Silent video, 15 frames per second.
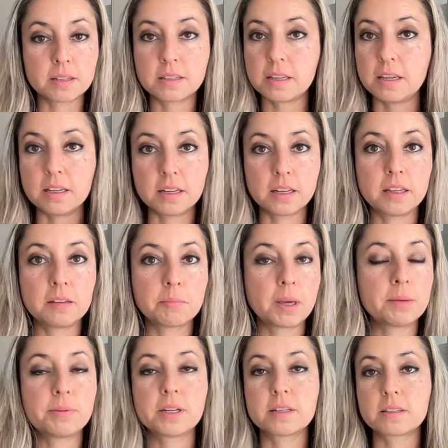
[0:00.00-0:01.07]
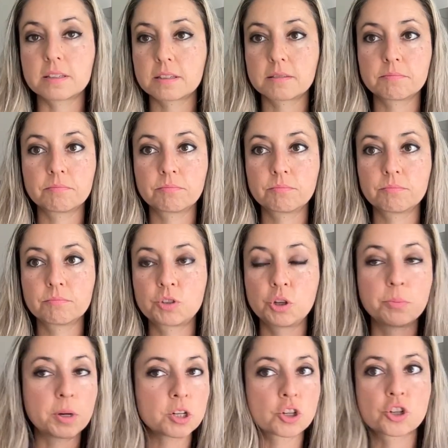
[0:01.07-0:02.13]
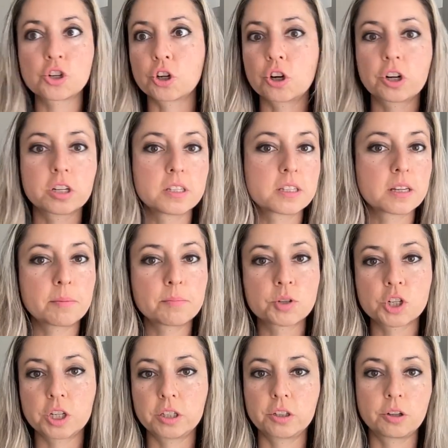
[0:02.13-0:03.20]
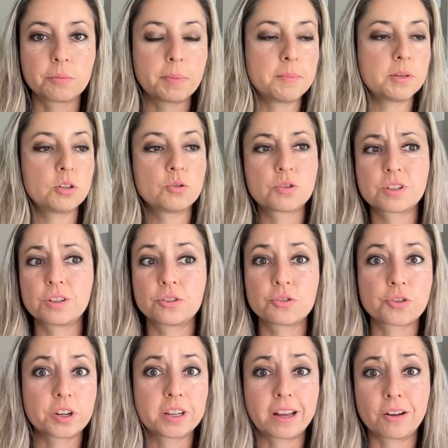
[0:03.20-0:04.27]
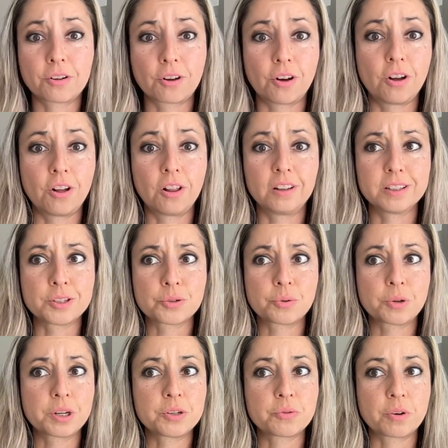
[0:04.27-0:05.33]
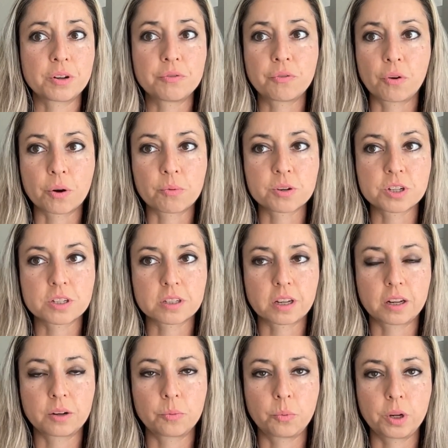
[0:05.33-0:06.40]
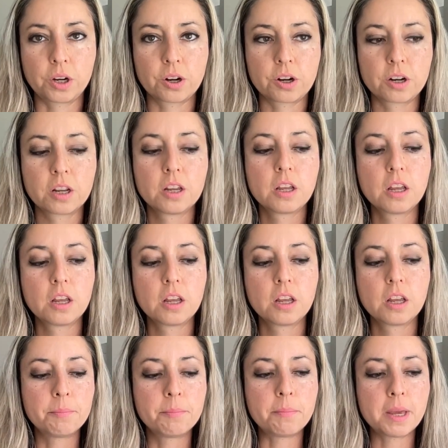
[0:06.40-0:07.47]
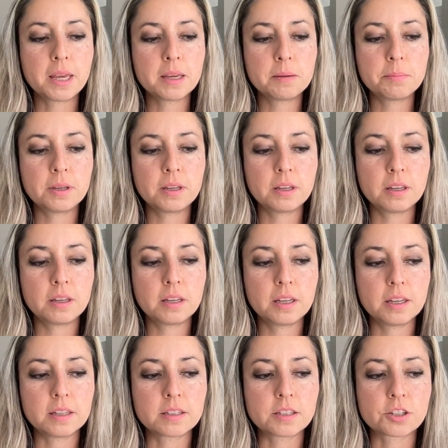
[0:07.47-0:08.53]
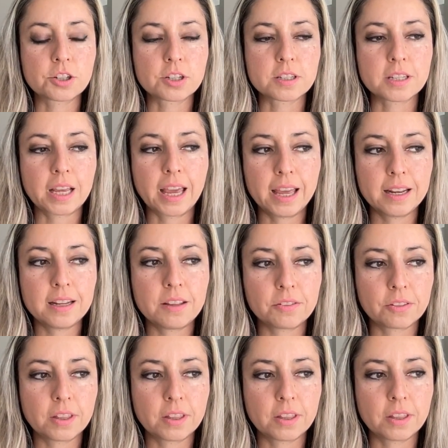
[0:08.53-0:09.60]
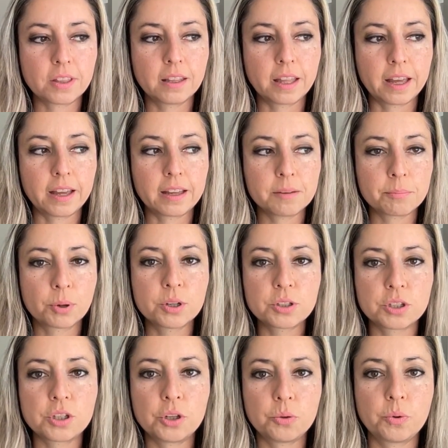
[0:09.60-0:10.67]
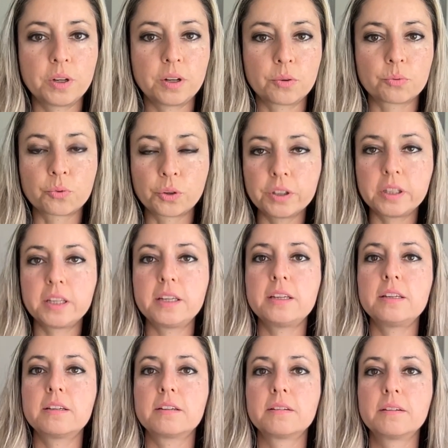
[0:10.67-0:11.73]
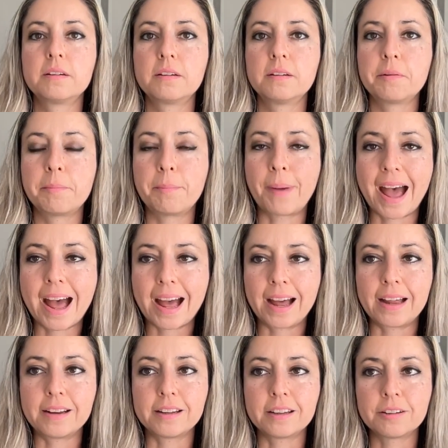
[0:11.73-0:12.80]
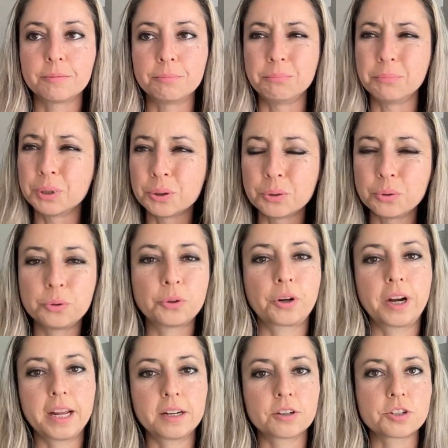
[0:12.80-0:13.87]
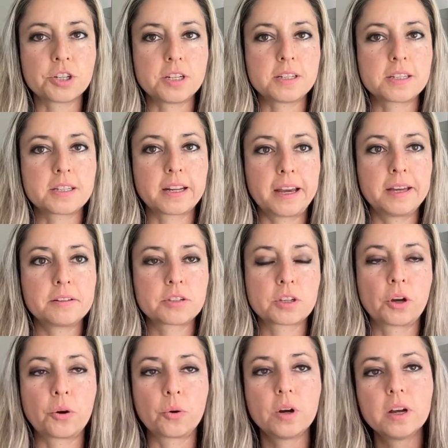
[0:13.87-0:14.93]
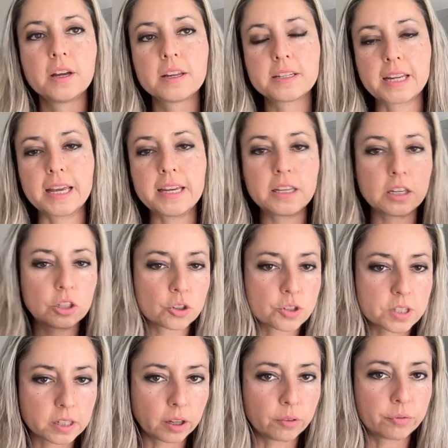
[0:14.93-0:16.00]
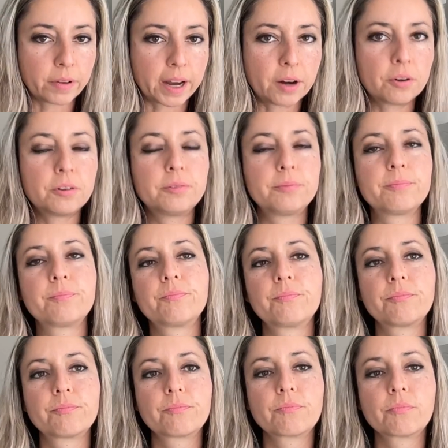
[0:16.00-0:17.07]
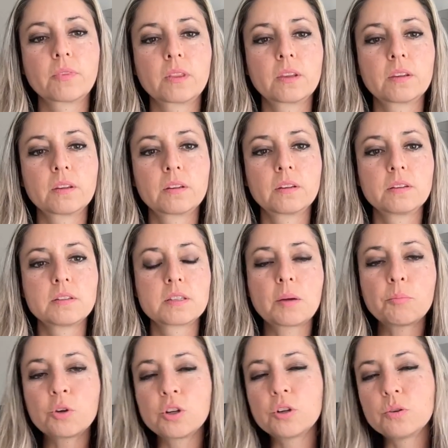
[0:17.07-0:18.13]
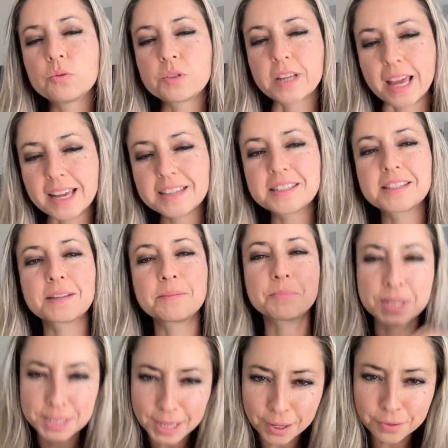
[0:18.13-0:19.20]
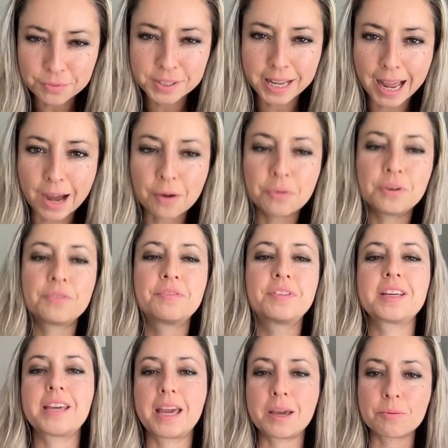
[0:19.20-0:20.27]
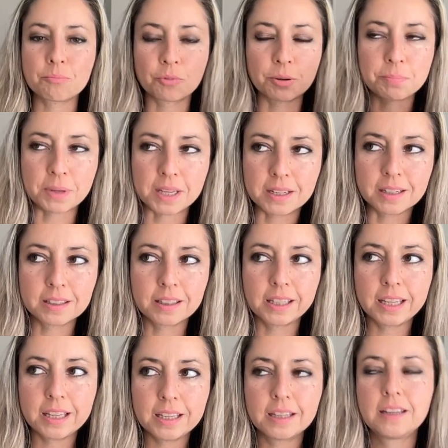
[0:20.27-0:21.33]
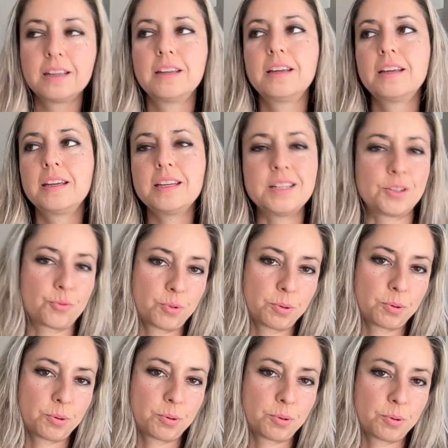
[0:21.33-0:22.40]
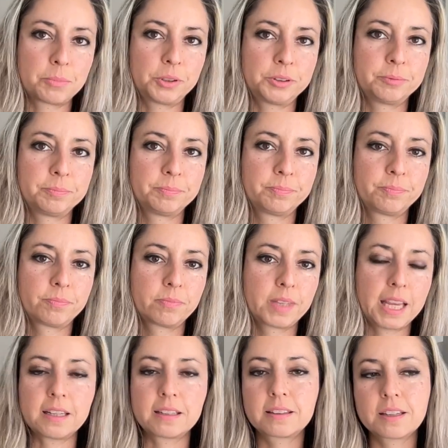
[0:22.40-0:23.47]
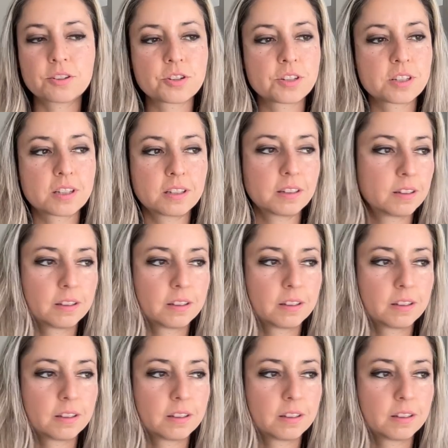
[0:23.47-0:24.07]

it's eating, maybe it's too much sugar consumption, or maybe you still drink alcohol in 2024, which is kind of weird. Maybe it's just anything that puts you in a really bad mood or energy state. So, taking yourself out. Someone who takes themselves out of the game repeatedly is replaceable. Like, there's